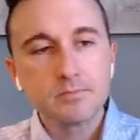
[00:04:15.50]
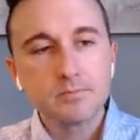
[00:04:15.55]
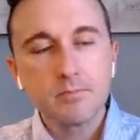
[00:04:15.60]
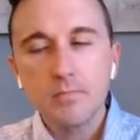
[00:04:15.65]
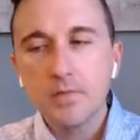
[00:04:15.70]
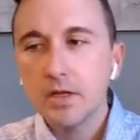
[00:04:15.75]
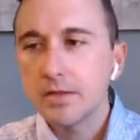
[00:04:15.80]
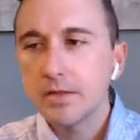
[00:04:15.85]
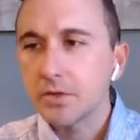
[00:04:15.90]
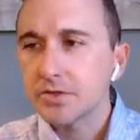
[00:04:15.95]

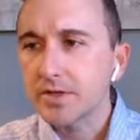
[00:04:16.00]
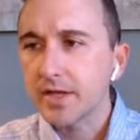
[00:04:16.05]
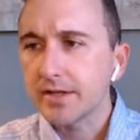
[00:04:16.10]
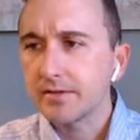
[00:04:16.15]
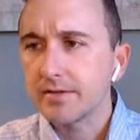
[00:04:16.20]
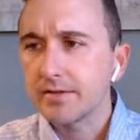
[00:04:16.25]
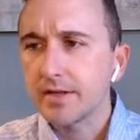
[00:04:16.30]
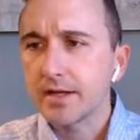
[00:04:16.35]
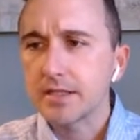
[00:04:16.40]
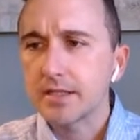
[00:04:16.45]
those kinds
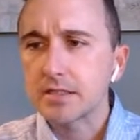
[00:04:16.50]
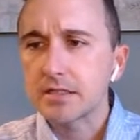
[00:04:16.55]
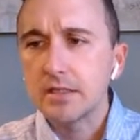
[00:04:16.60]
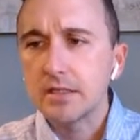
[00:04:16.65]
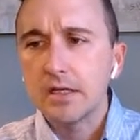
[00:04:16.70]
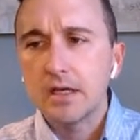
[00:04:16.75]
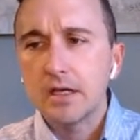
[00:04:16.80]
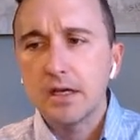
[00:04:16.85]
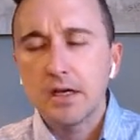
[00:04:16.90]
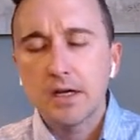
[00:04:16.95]
of things.
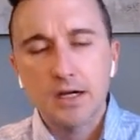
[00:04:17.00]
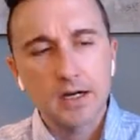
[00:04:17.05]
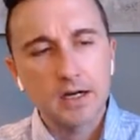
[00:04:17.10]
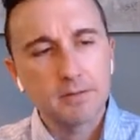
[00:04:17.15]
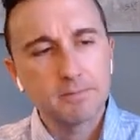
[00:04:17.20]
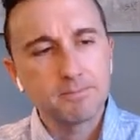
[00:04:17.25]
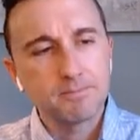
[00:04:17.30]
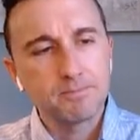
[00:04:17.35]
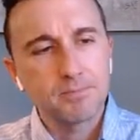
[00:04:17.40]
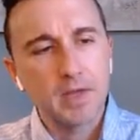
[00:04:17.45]

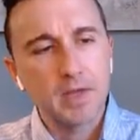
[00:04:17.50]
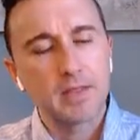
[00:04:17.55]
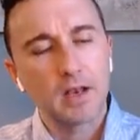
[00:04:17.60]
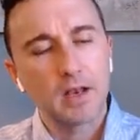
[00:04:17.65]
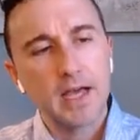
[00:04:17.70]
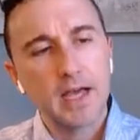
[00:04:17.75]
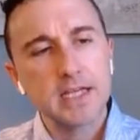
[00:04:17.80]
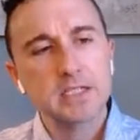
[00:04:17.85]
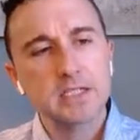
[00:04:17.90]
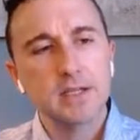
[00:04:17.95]
And then
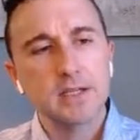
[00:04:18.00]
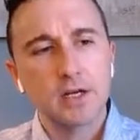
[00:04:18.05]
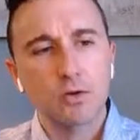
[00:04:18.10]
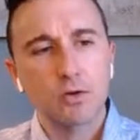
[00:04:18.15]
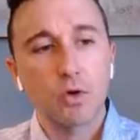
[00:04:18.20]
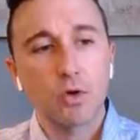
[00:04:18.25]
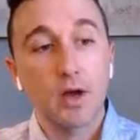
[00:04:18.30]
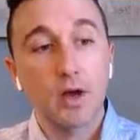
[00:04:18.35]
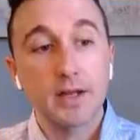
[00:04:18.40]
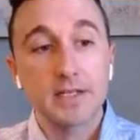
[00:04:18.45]
lastly,
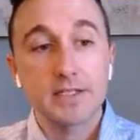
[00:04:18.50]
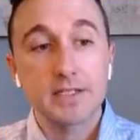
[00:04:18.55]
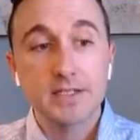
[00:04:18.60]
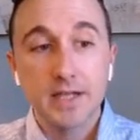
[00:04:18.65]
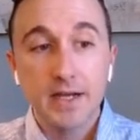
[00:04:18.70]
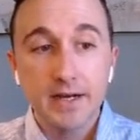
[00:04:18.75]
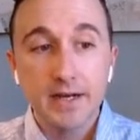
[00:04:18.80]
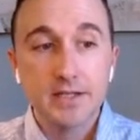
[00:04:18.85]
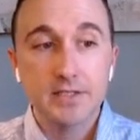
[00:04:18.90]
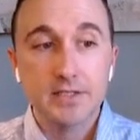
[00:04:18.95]
carotid
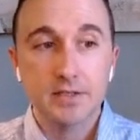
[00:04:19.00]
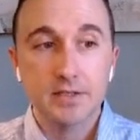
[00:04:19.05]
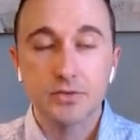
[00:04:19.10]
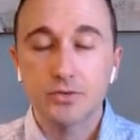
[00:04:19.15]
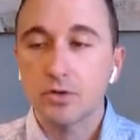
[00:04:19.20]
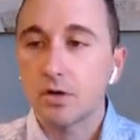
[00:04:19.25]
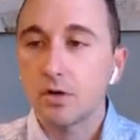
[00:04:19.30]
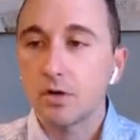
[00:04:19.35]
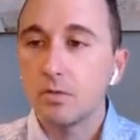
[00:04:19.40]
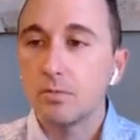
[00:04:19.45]
sinus
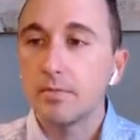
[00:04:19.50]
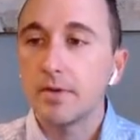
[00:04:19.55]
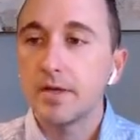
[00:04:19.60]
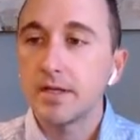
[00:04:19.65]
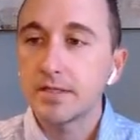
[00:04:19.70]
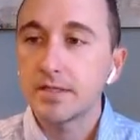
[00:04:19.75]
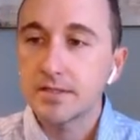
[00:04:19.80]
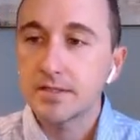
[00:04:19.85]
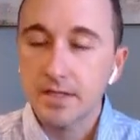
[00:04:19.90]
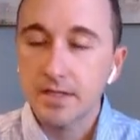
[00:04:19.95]
syndrome
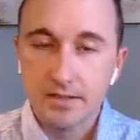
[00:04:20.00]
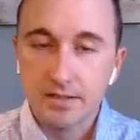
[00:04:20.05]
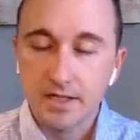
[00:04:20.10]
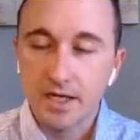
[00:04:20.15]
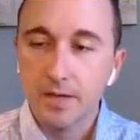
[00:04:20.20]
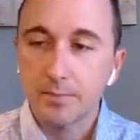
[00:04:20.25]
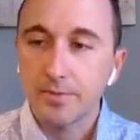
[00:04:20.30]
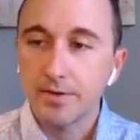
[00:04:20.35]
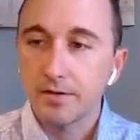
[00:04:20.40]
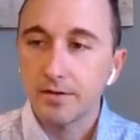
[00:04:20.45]
is a
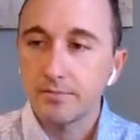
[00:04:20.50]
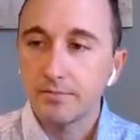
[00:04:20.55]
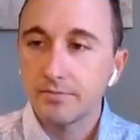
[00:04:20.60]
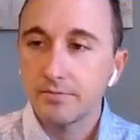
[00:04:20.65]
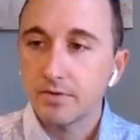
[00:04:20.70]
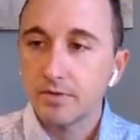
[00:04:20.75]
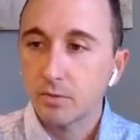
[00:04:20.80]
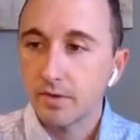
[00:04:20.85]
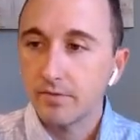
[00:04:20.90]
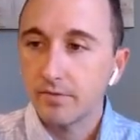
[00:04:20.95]
type of
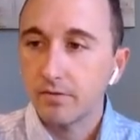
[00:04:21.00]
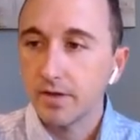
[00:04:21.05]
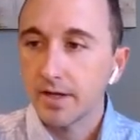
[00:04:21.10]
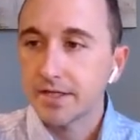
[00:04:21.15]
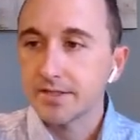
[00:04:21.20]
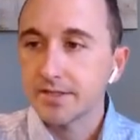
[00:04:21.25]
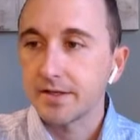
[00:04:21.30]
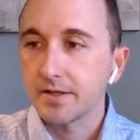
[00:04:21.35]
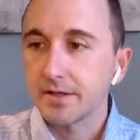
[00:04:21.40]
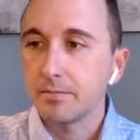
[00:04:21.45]

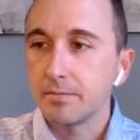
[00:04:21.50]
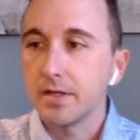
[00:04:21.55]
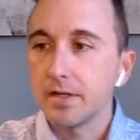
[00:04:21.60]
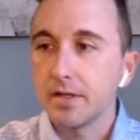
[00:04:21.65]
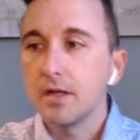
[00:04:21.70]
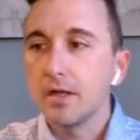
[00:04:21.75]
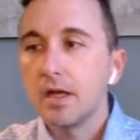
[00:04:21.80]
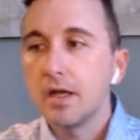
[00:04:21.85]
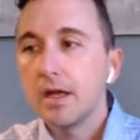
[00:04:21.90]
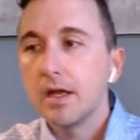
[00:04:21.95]
reflex syncope.
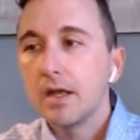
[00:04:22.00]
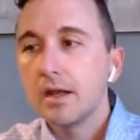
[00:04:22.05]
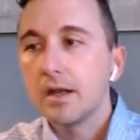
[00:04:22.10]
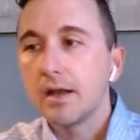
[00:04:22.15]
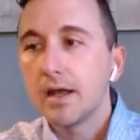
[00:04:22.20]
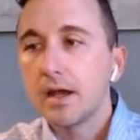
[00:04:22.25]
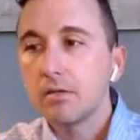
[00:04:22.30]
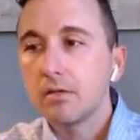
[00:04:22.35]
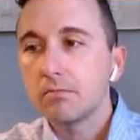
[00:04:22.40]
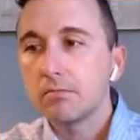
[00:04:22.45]

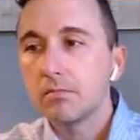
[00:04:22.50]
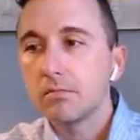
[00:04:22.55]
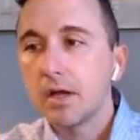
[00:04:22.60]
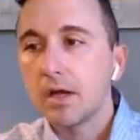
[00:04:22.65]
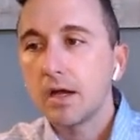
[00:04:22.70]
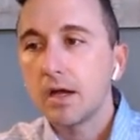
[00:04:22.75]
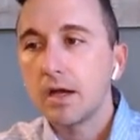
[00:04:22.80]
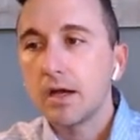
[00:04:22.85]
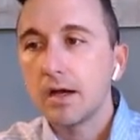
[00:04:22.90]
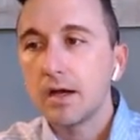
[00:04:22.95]

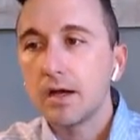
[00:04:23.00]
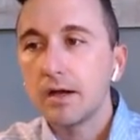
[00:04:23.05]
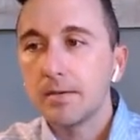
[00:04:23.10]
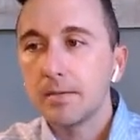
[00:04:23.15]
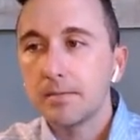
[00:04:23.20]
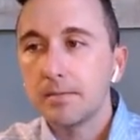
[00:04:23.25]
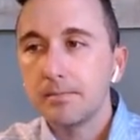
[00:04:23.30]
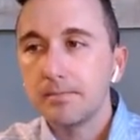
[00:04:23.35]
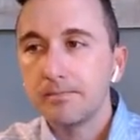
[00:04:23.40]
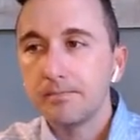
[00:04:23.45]

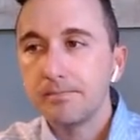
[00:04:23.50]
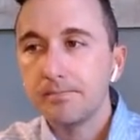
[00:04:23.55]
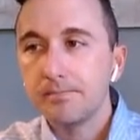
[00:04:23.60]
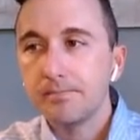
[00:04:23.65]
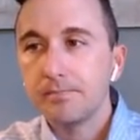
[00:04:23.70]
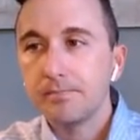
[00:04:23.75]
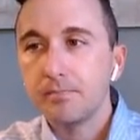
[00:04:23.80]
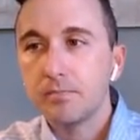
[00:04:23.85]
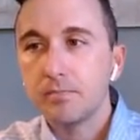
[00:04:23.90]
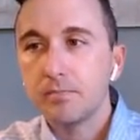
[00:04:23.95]
Now,
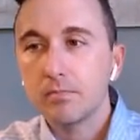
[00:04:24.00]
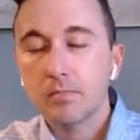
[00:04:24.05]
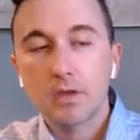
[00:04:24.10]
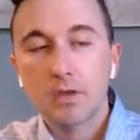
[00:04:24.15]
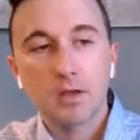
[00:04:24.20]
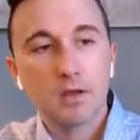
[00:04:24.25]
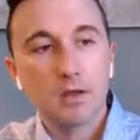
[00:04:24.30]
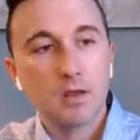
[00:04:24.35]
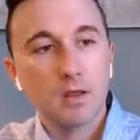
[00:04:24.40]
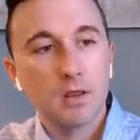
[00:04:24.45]

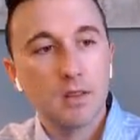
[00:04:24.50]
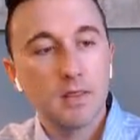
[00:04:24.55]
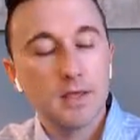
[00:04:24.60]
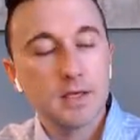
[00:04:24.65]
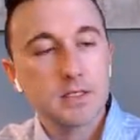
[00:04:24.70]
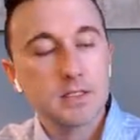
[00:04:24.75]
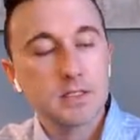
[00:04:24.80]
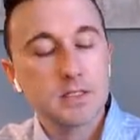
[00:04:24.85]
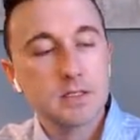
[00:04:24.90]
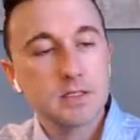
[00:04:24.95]

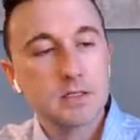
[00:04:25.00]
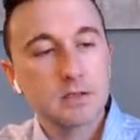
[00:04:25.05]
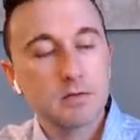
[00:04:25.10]
this